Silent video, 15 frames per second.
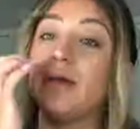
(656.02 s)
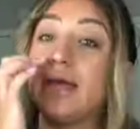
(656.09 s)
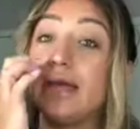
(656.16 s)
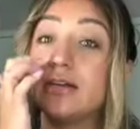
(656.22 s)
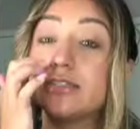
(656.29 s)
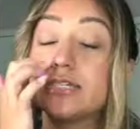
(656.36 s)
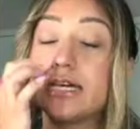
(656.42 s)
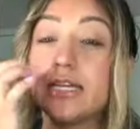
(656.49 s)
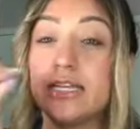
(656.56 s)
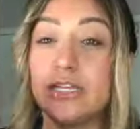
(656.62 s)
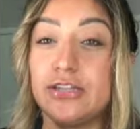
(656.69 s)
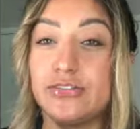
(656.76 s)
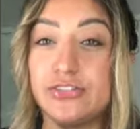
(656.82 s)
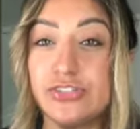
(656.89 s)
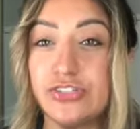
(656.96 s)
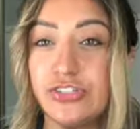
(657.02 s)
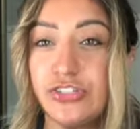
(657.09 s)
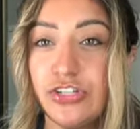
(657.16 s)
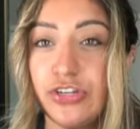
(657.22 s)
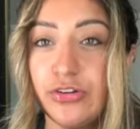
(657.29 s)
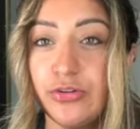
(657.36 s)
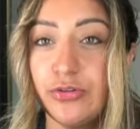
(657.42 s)
hair is getting used
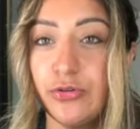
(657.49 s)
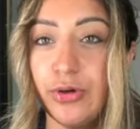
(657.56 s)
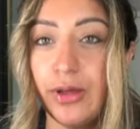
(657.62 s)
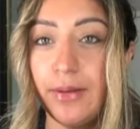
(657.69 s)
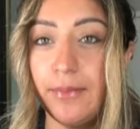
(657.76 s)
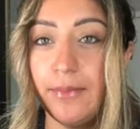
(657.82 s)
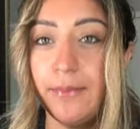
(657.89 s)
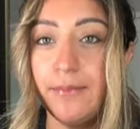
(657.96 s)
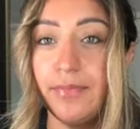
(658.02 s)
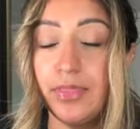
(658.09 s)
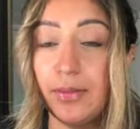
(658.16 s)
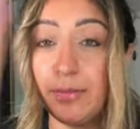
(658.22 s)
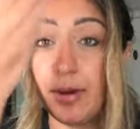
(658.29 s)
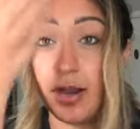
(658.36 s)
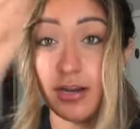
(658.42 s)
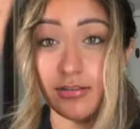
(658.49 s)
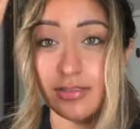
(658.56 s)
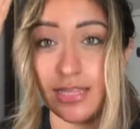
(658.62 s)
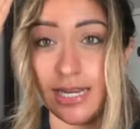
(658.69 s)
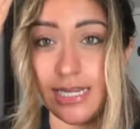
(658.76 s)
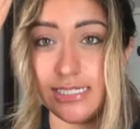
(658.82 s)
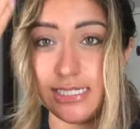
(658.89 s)
to the part
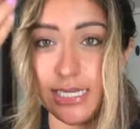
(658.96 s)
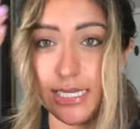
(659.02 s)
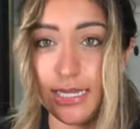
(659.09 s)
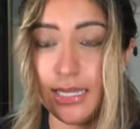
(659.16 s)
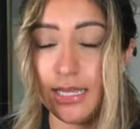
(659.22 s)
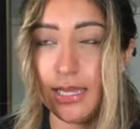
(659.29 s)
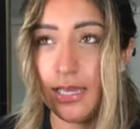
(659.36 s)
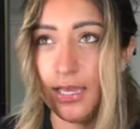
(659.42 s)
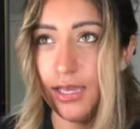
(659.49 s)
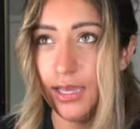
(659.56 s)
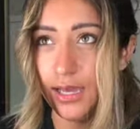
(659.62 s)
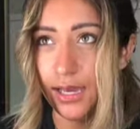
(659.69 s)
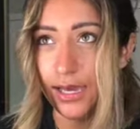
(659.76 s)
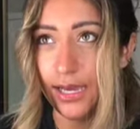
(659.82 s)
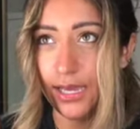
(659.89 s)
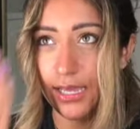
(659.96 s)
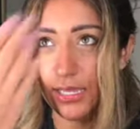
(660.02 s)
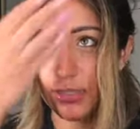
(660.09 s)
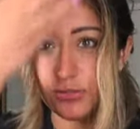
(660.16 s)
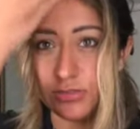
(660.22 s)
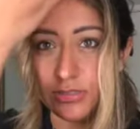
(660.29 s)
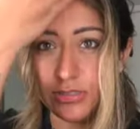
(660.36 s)
that I did. I
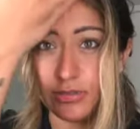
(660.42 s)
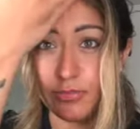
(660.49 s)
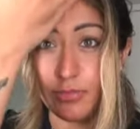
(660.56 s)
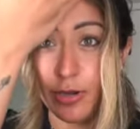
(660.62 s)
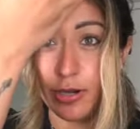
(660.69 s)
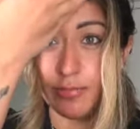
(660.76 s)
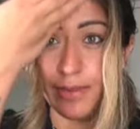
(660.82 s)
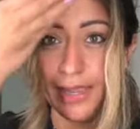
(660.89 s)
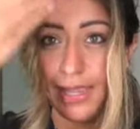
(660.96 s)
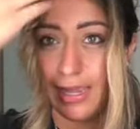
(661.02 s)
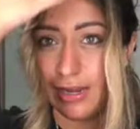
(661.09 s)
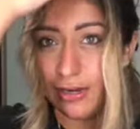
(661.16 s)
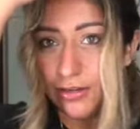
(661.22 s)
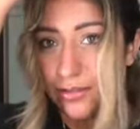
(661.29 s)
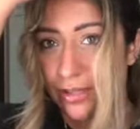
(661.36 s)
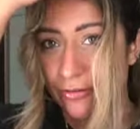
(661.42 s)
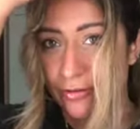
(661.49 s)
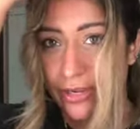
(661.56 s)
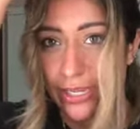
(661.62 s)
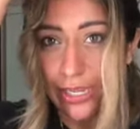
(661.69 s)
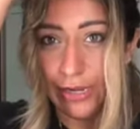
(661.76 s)
used to part my hair like right here